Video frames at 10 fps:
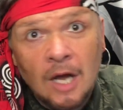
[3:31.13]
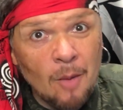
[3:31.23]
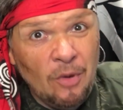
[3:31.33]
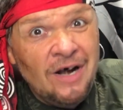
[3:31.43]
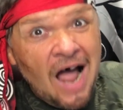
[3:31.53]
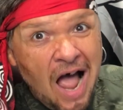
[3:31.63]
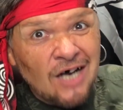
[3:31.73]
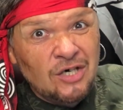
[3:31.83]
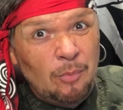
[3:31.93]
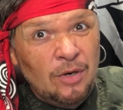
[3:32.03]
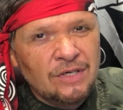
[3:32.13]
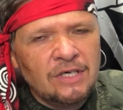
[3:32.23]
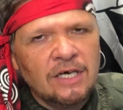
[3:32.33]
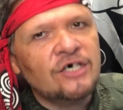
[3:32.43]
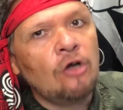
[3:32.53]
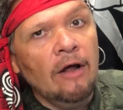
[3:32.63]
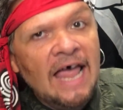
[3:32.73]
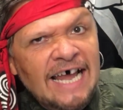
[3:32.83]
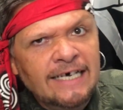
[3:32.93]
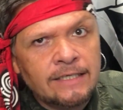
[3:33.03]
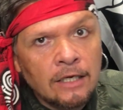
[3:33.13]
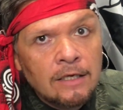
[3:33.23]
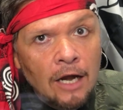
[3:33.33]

But an octopus has got 8,